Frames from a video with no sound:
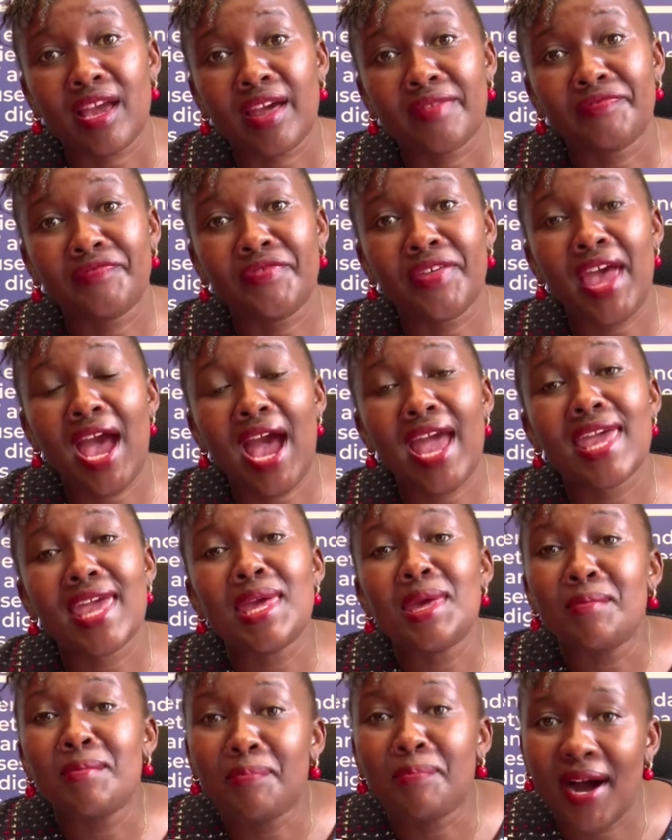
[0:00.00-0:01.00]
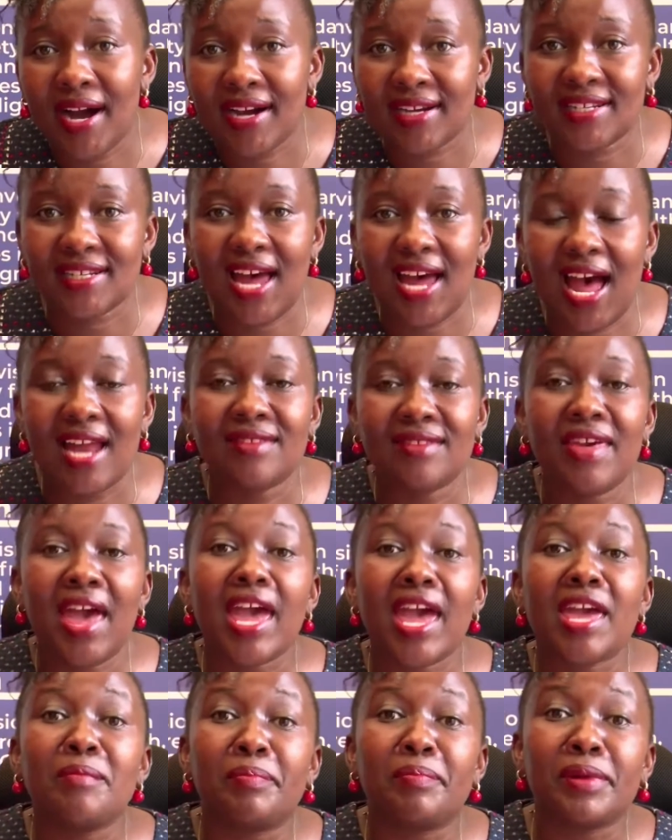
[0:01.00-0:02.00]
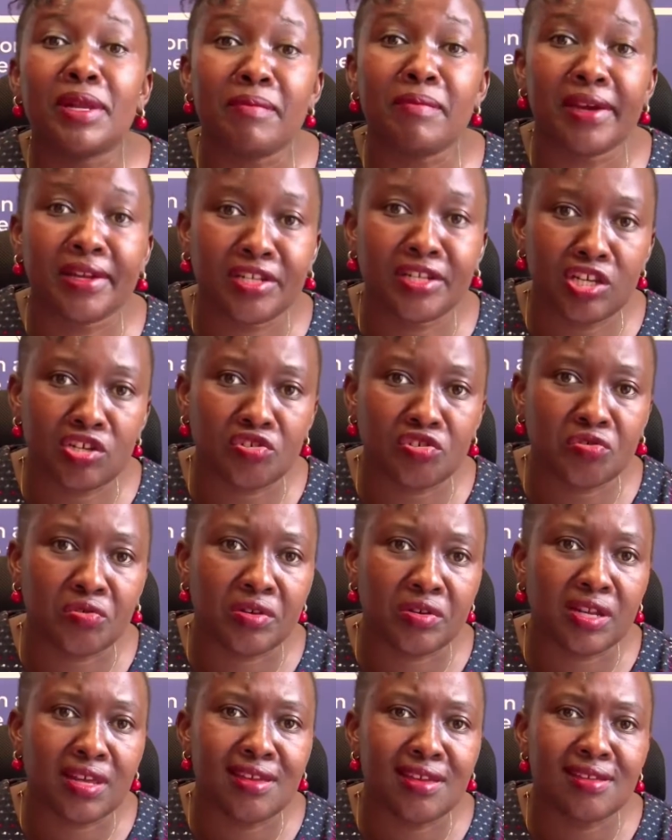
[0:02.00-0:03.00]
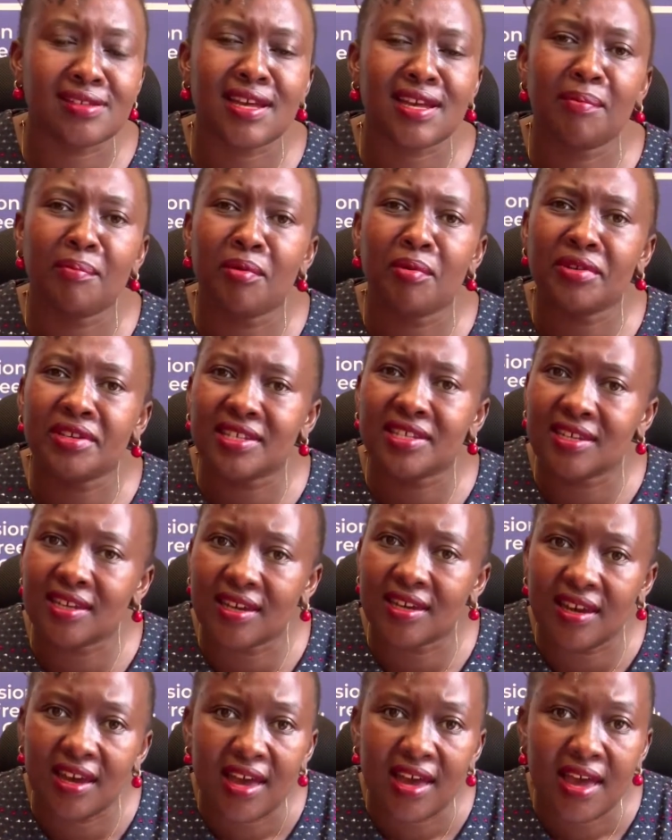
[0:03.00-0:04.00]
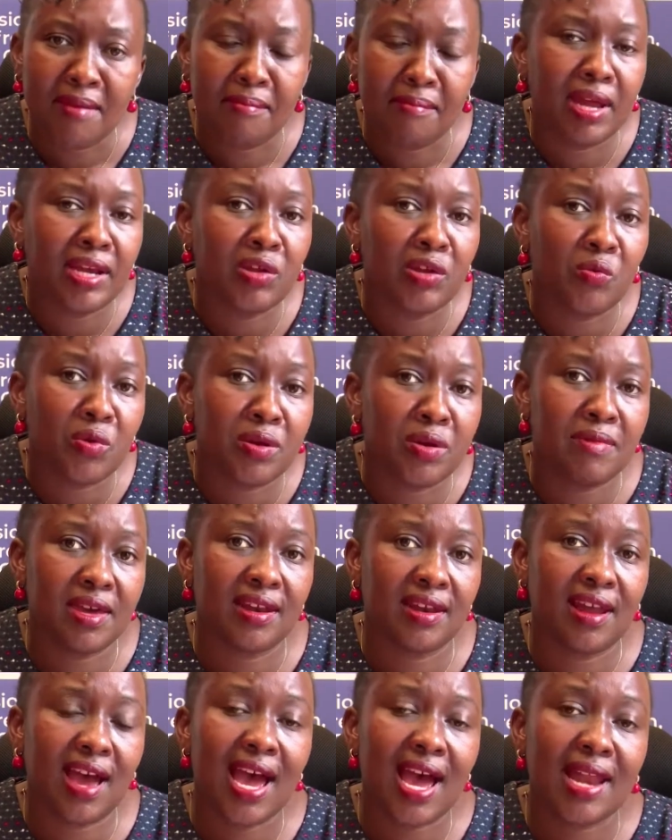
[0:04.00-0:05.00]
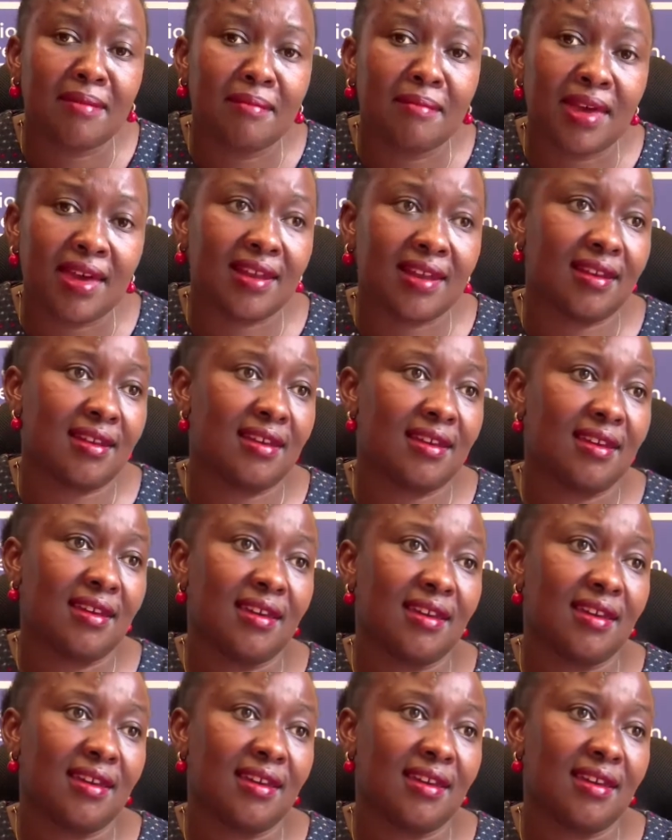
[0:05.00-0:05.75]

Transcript: their impact and their implementation is supporting many women and men